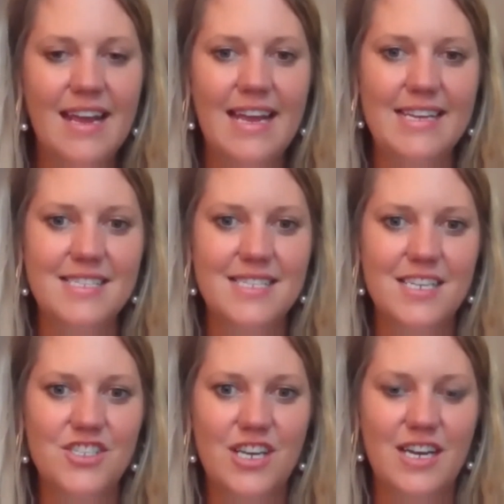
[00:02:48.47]
It's
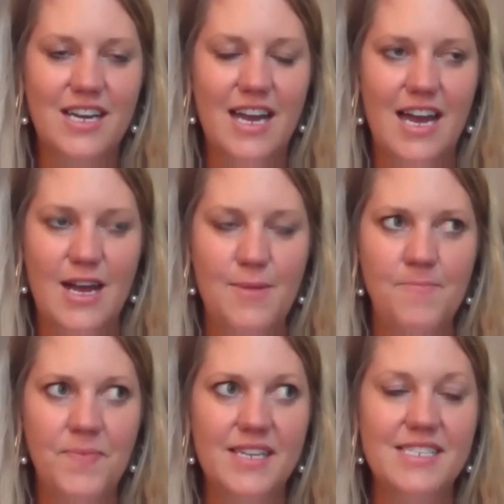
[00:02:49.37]
such
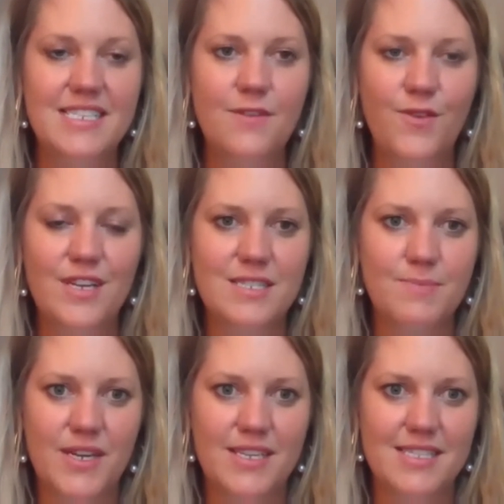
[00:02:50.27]
a different
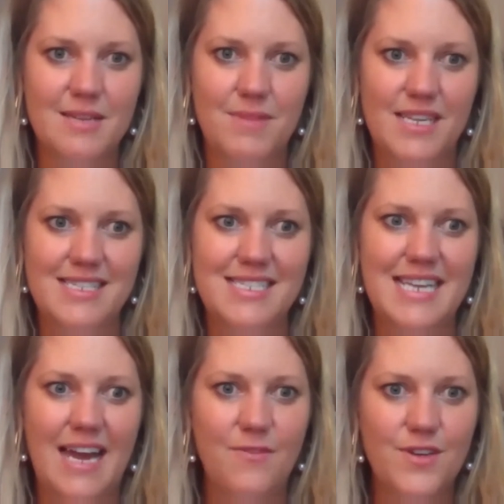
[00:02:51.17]
experience than many
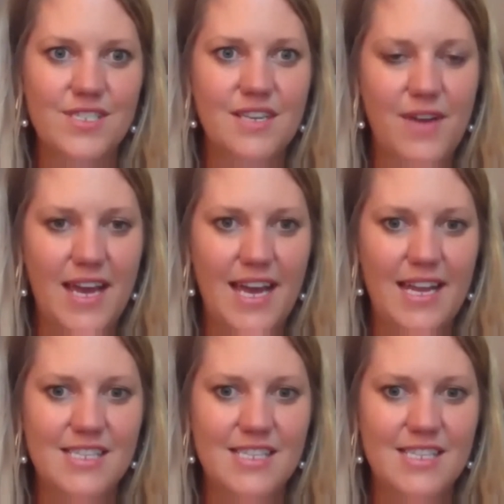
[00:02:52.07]
staffers have had.